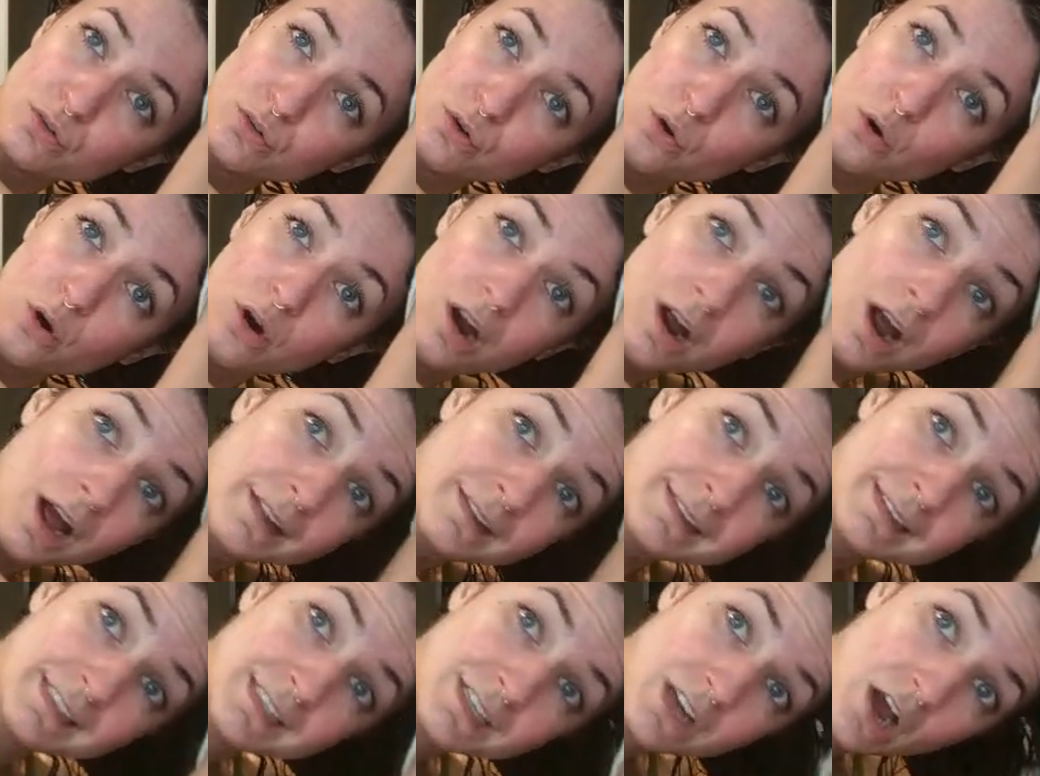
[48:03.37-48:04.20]
or
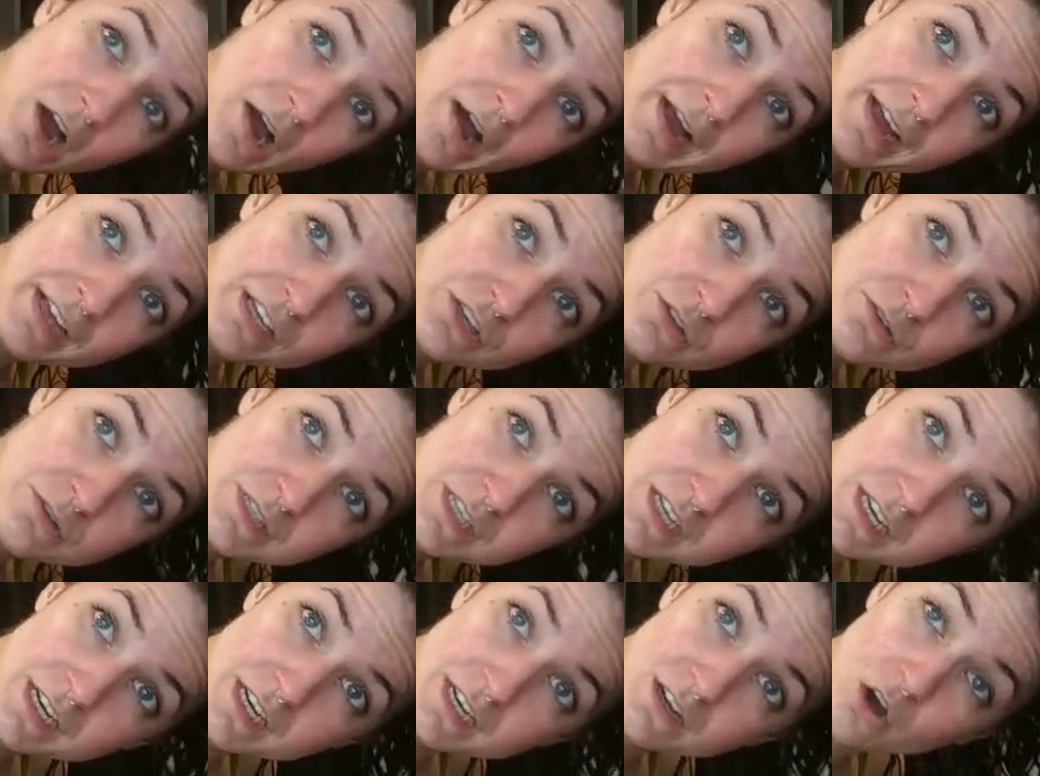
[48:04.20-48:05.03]
at least I use
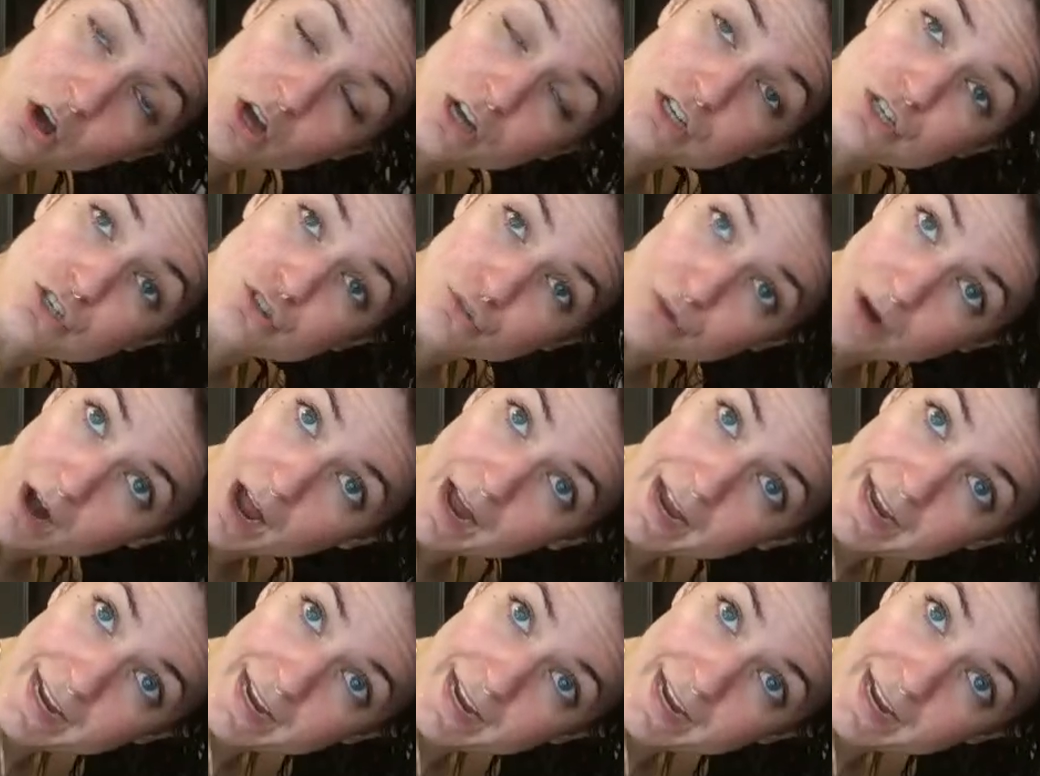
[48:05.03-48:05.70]
it on dry